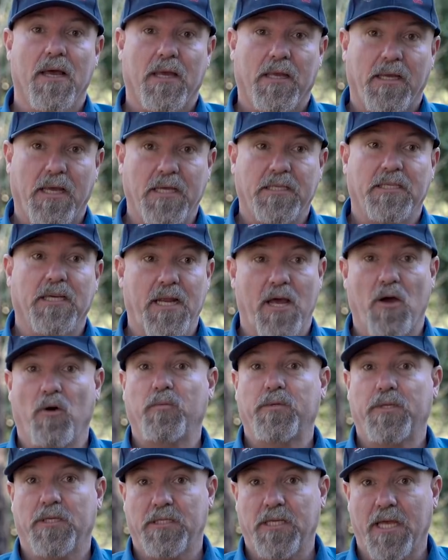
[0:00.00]
yes, it
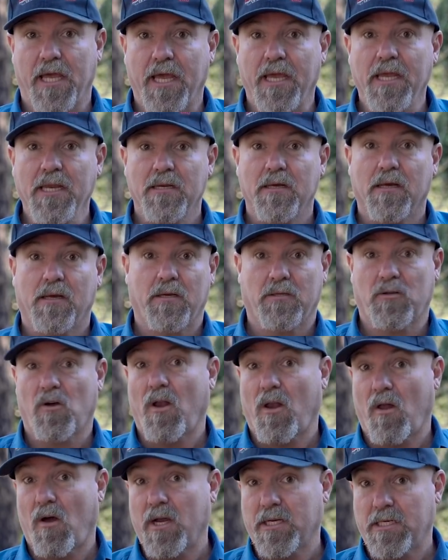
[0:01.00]
helps us eat, because I
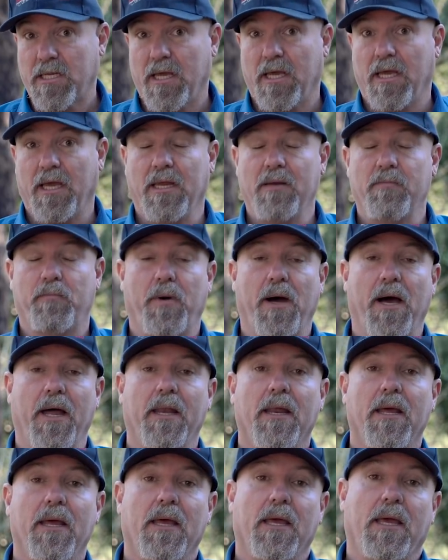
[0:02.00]
like to eat,
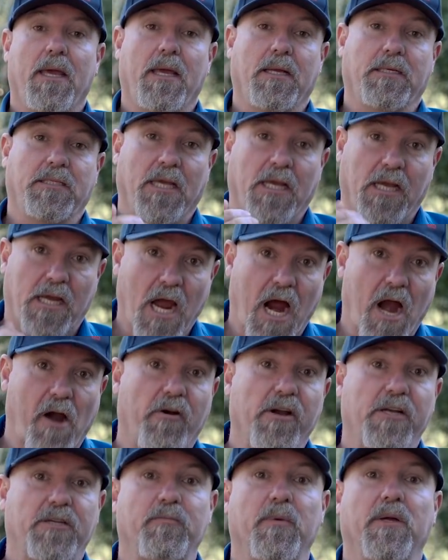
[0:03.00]
but it's
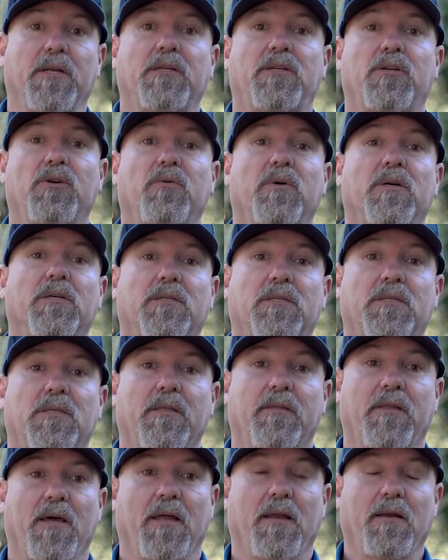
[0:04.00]
encouragement to us
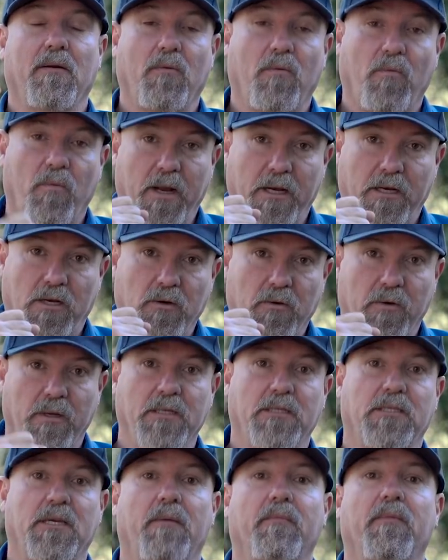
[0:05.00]
that we're
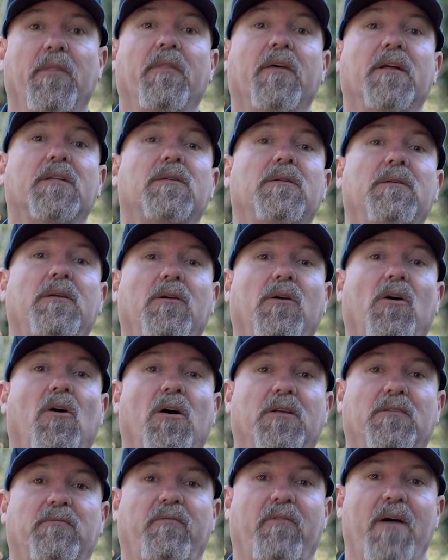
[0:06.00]
doing something that you
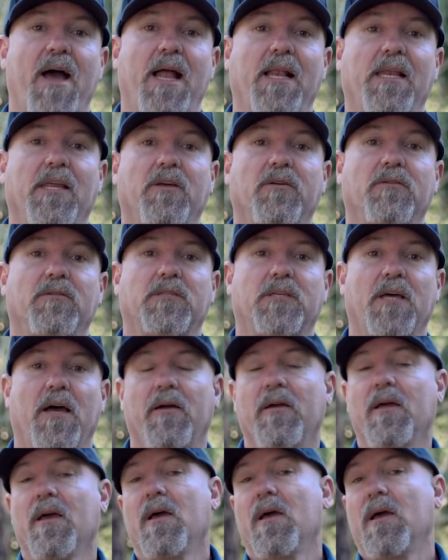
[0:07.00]
guys value. So
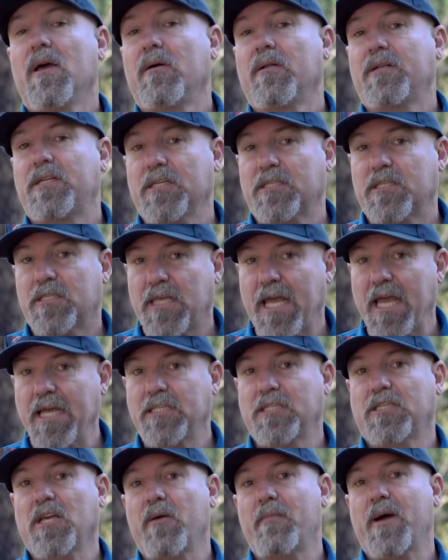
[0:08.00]
just
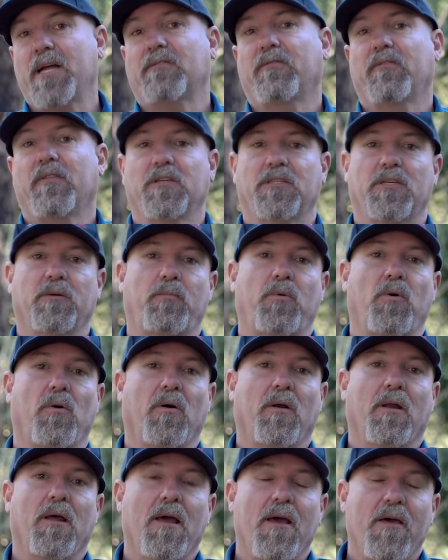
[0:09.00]
thanks so much for the
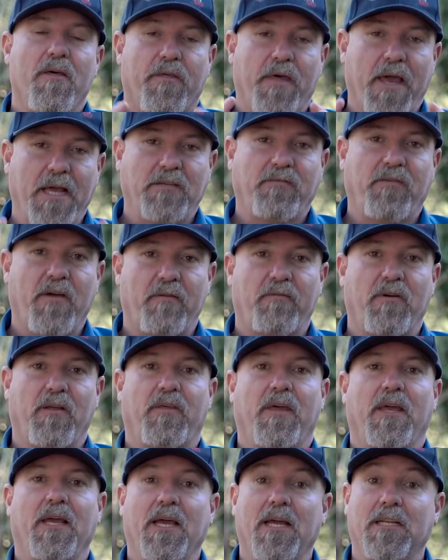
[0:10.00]
support. Thanks for
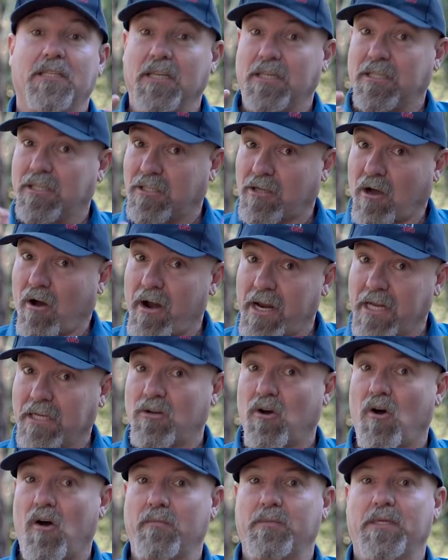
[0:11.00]
everything. It's exciting
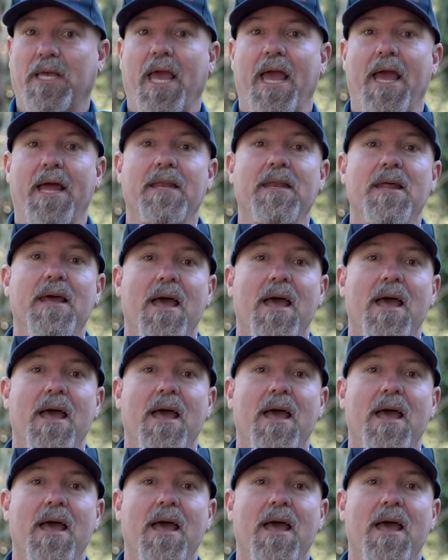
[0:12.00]
times ahead,